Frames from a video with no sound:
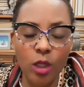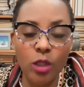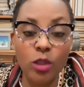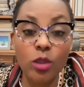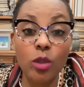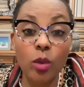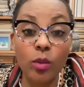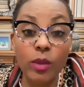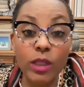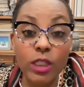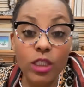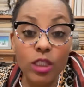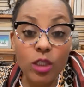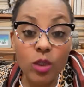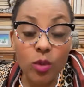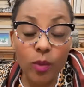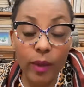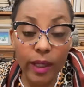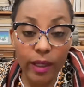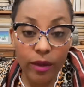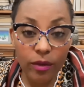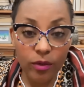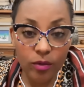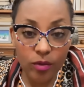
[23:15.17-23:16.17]
So we just
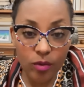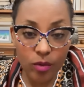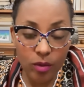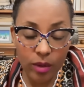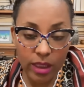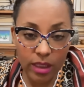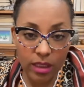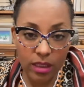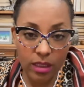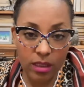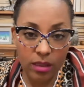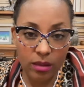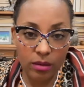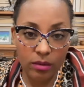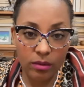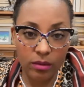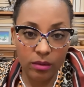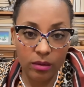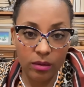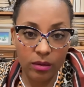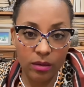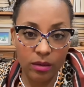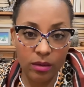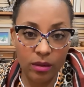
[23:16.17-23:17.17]
went through it.
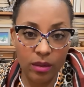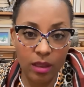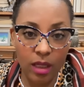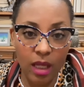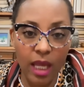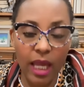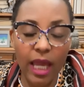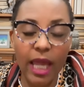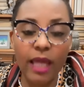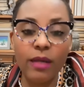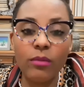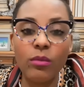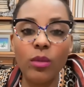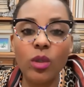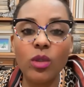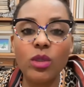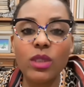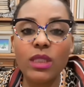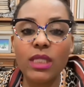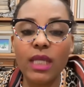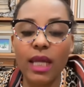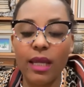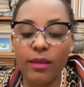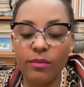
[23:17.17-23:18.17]
And
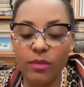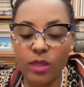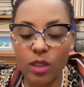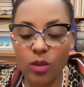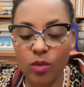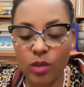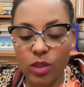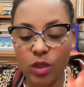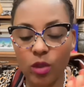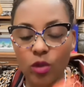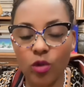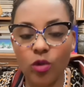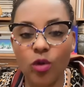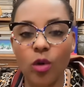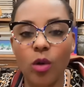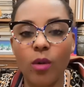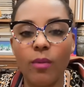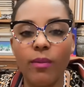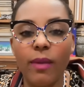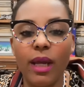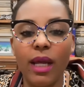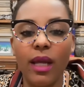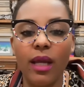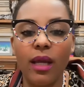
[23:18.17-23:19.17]
most times it was
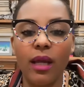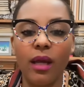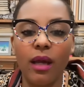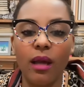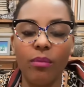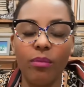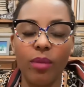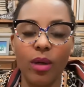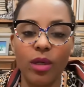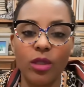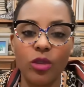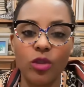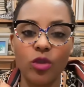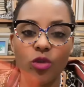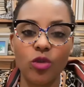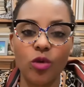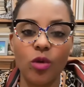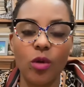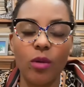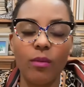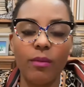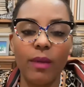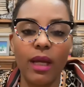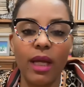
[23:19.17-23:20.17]
trauma upon
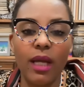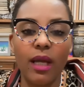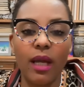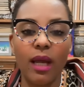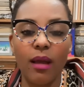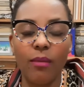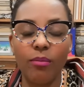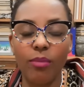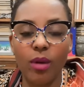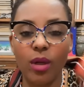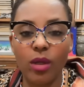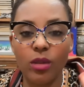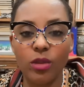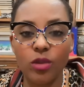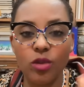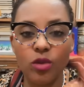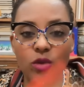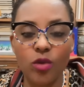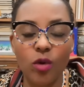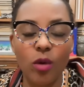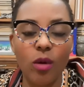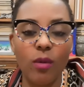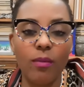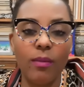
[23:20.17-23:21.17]
trauma upon
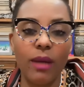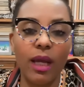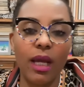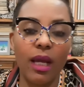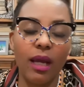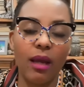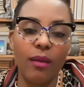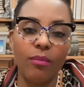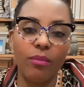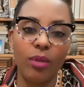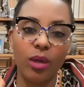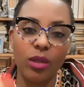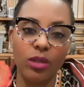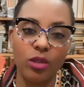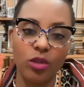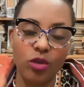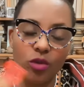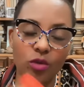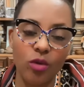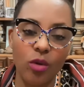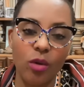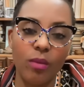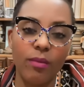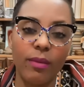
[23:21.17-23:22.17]
trauma upon
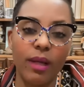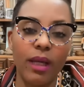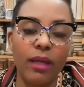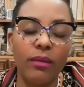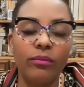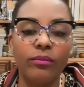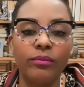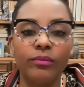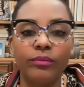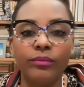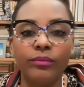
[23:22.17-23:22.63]
trauma.